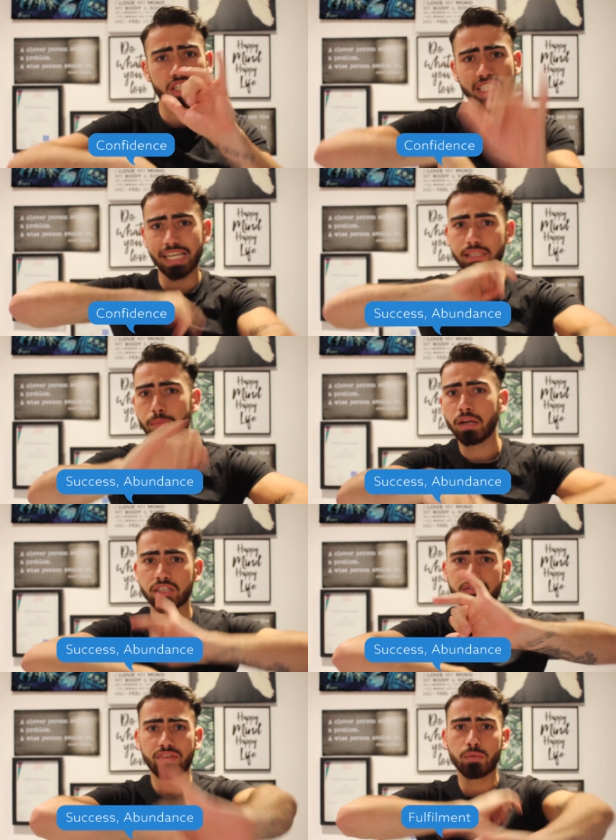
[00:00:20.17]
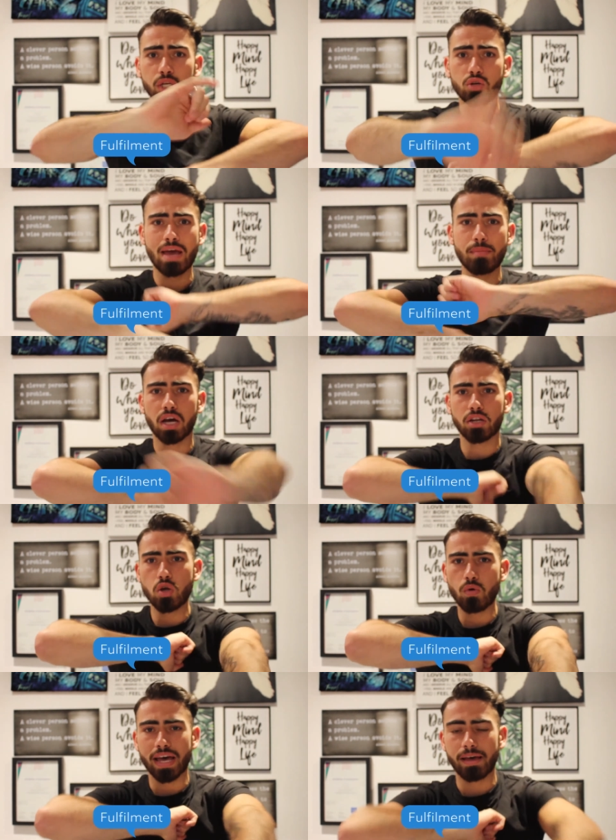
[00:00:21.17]
success, abundance, fulfillment, you name it, I
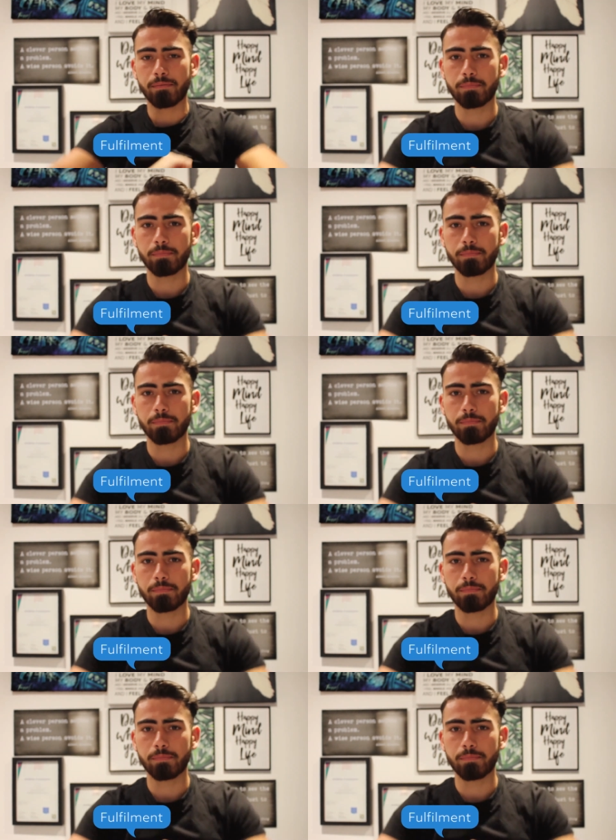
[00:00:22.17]
do it.